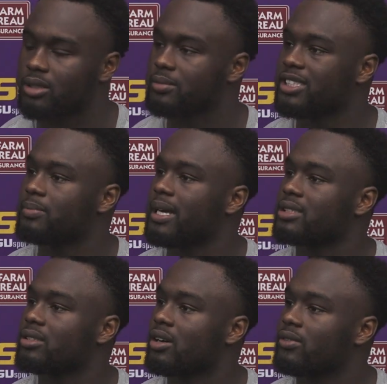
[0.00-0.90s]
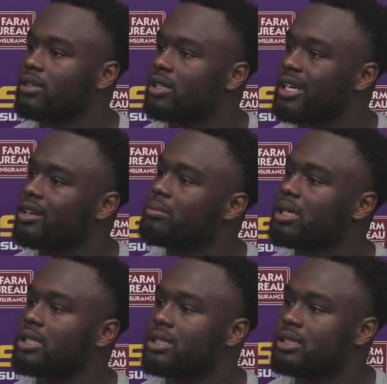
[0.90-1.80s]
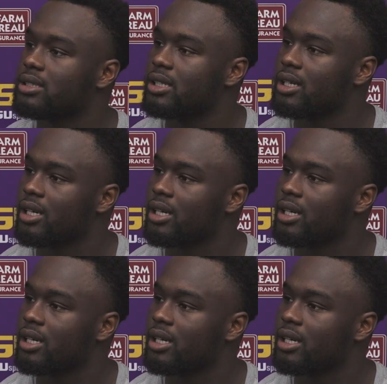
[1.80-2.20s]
just based off of their abilities.